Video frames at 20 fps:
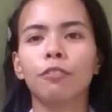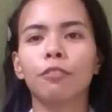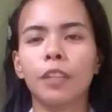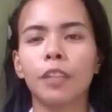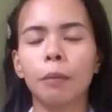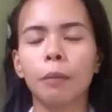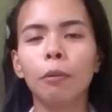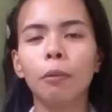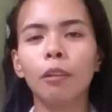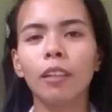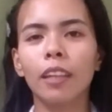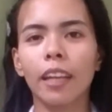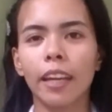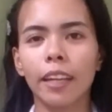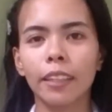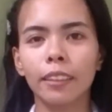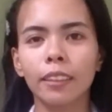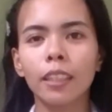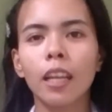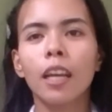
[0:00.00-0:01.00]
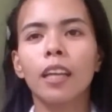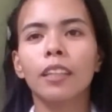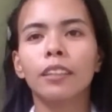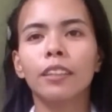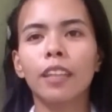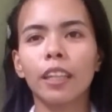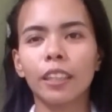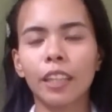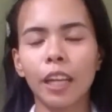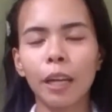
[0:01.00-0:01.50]
of cable laid,
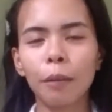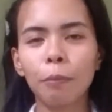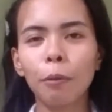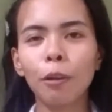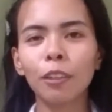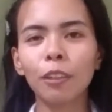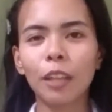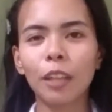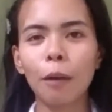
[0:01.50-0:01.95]
the cable